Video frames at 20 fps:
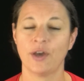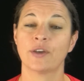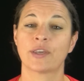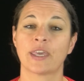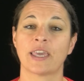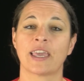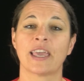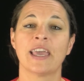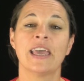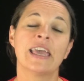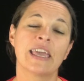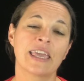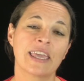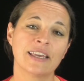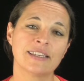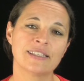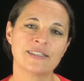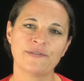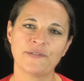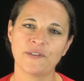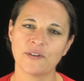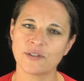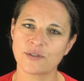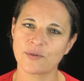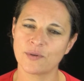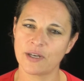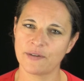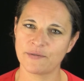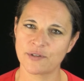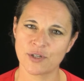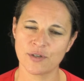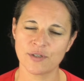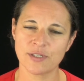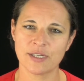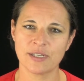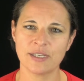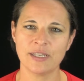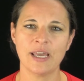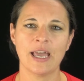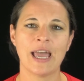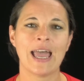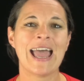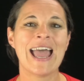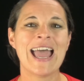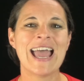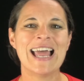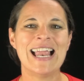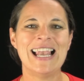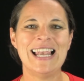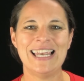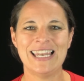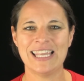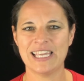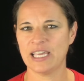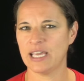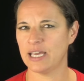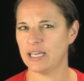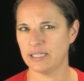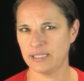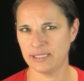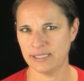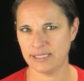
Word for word: Okay, here's the first one I've chosen, les